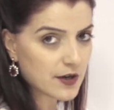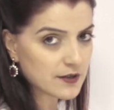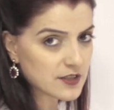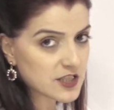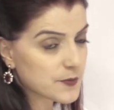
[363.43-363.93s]

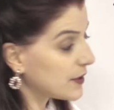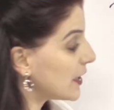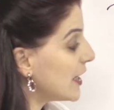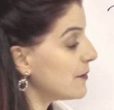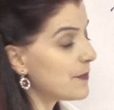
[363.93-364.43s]
participle
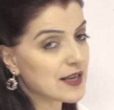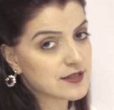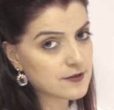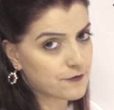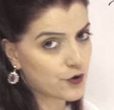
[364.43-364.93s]
in
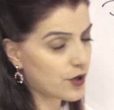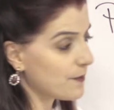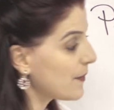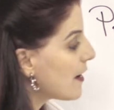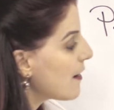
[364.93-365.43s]
passive
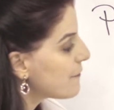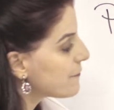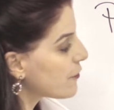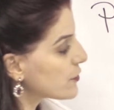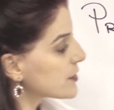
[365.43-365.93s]
form.
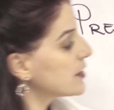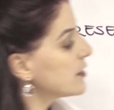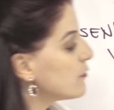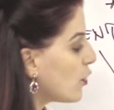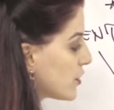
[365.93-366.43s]

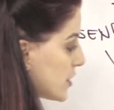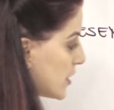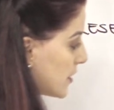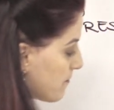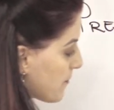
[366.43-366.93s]
Frozen
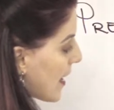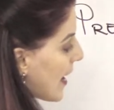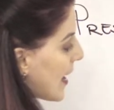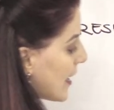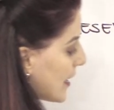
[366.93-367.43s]
water.
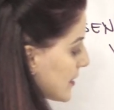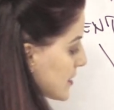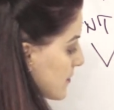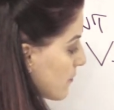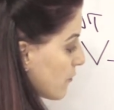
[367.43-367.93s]
And
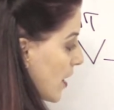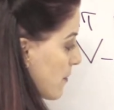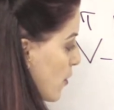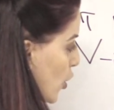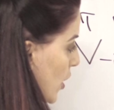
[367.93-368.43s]
one
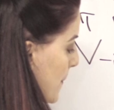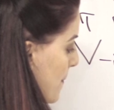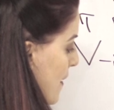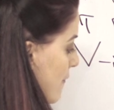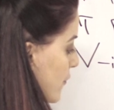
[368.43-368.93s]
more.
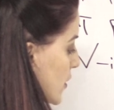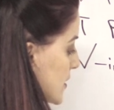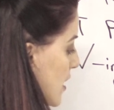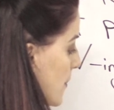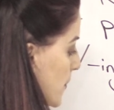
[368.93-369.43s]
For
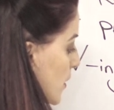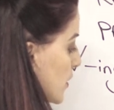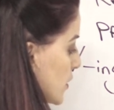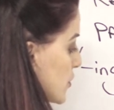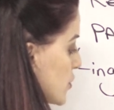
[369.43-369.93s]

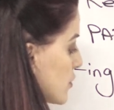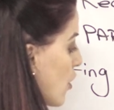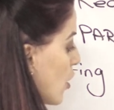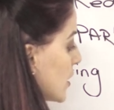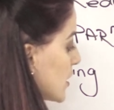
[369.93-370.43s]
example,
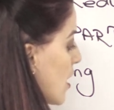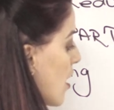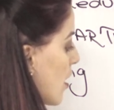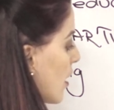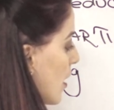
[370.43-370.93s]
stolen
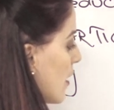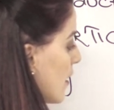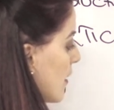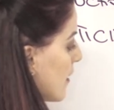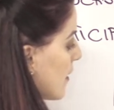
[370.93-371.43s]
car.
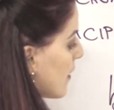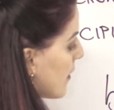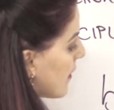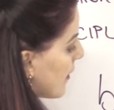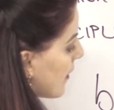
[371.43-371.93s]

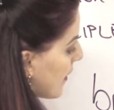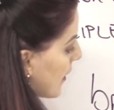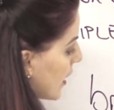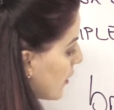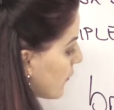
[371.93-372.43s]

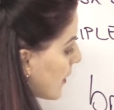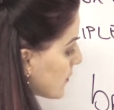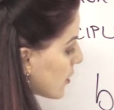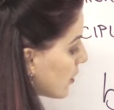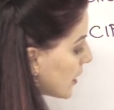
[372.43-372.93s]
If
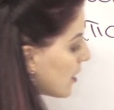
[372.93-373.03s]
I'm talking